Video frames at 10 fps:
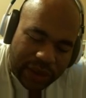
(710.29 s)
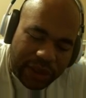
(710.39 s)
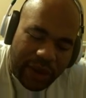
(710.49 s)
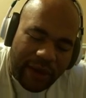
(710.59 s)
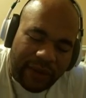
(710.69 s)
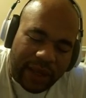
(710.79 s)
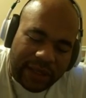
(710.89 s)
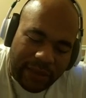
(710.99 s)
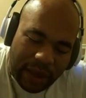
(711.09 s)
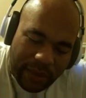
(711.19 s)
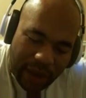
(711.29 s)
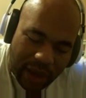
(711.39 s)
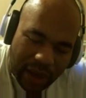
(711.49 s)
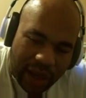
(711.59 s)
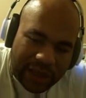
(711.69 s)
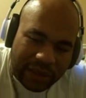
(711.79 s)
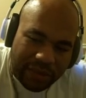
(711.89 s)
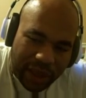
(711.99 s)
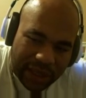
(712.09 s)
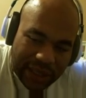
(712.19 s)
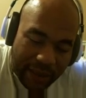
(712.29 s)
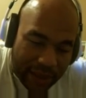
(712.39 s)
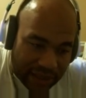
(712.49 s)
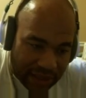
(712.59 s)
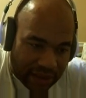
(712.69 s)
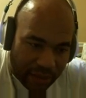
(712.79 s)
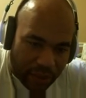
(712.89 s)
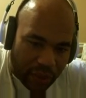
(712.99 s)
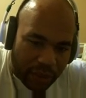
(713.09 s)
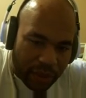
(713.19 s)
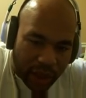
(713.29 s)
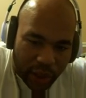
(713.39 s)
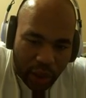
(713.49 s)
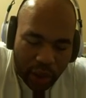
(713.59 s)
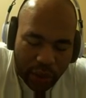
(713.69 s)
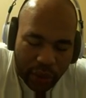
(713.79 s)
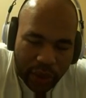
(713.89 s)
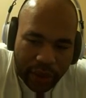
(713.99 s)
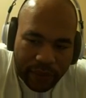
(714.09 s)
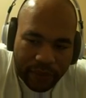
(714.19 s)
and you have less amount of paragons in playtime as the #1 monk in hardcore.